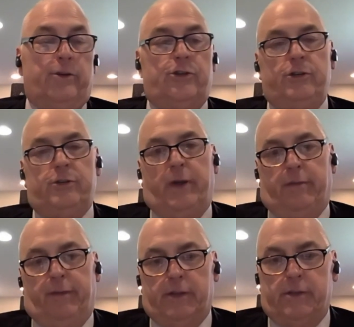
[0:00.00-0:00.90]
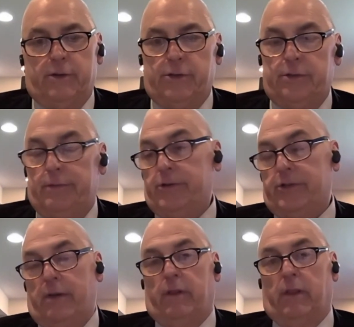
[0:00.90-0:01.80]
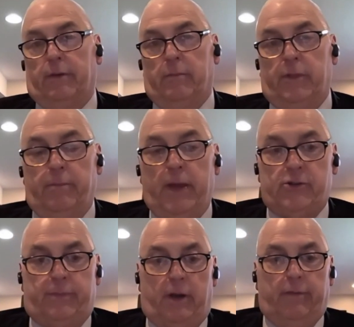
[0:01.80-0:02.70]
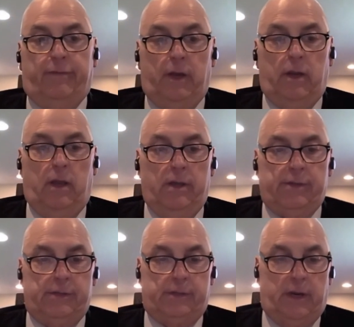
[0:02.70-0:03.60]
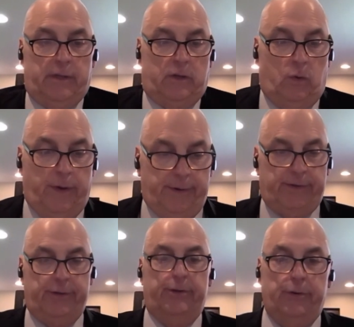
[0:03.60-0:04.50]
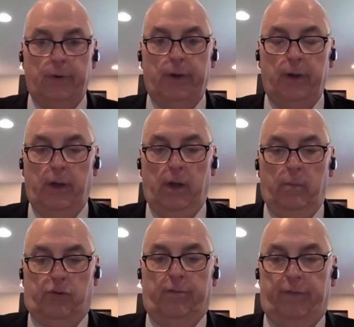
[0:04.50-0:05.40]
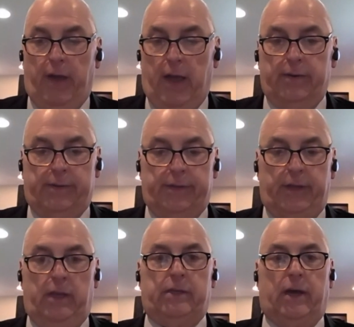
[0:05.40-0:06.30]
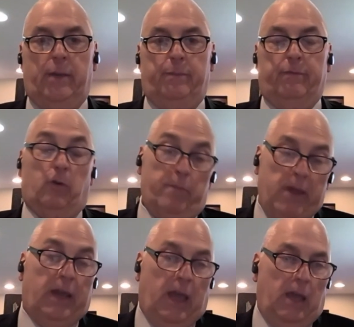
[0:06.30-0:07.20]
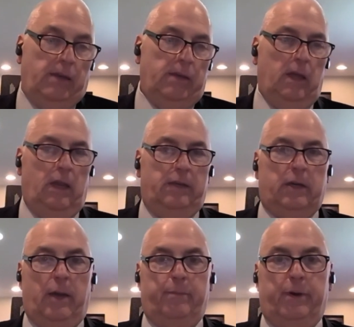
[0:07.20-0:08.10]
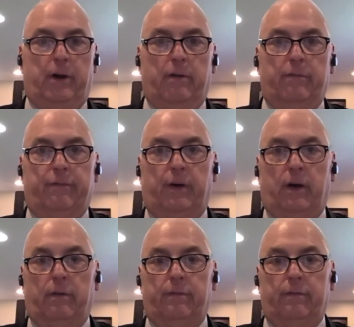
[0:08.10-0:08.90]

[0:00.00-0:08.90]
Well, there's huge benefits. There's several of them. The major benefit is that it's going to prevent any type of, or mitigate any type of